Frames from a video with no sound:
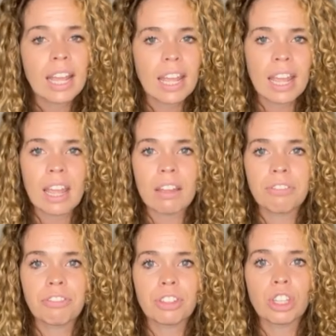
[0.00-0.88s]

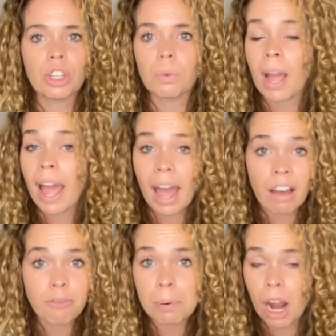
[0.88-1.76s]
If you
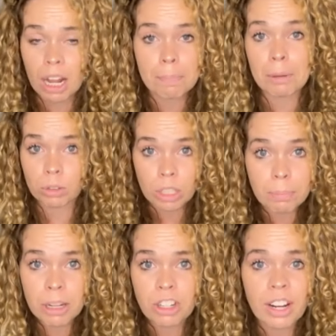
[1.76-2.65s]
have product buildup
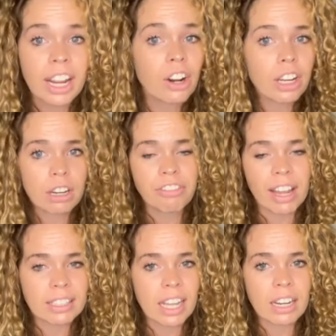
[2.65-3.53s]
on your hair, it could
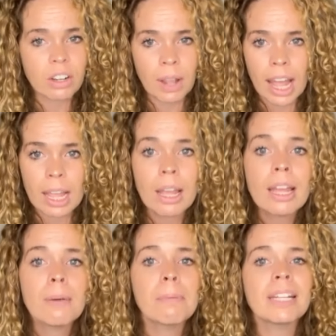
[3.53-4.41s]
affect it, okay?
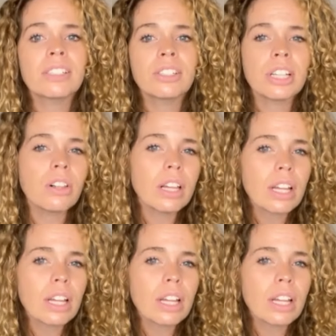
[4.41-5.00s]
But it's still a